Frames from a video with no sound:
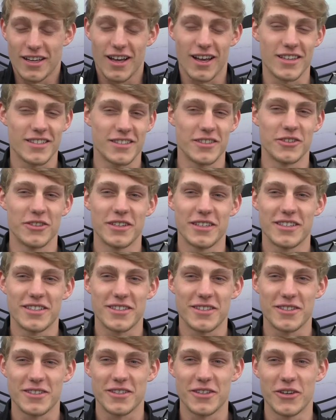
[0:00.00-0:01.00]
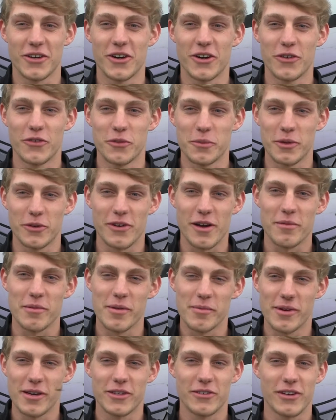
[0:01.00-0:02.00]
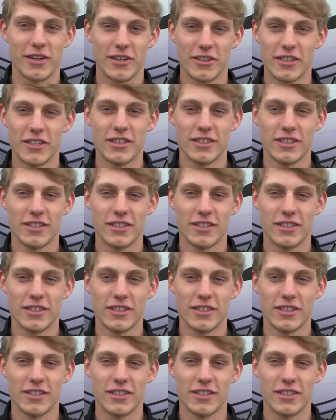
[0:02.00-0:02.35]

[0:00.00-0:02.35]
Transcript: it's still hard for me to wrap my mind around.